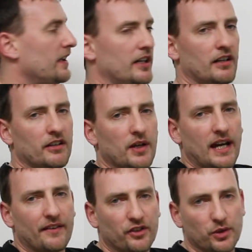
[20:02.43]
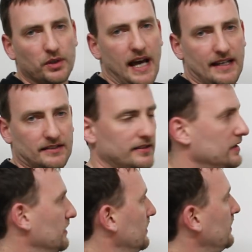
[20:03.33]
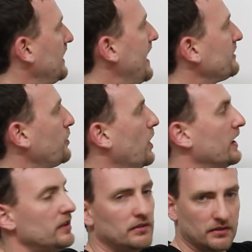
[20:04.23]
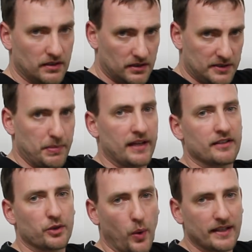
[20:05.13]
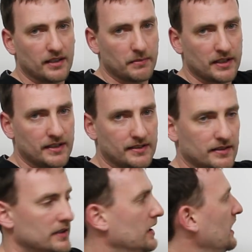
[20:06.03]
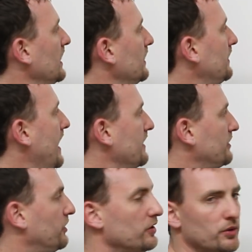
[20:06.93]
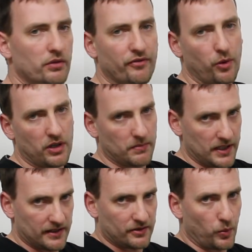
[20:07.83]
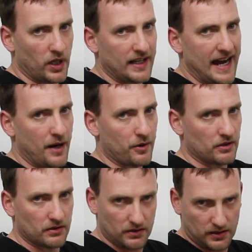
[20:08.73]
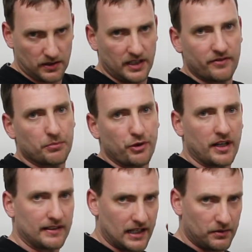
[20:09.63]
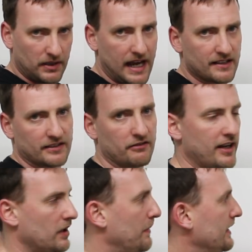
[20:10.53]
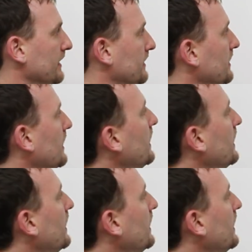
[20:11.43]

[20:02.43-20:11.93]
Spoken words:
here you have 2 tasks. Task 1, spend the 20 minutes. Task 2, 40 minutes, 1 hour. Leave the breakdown as they recommend it.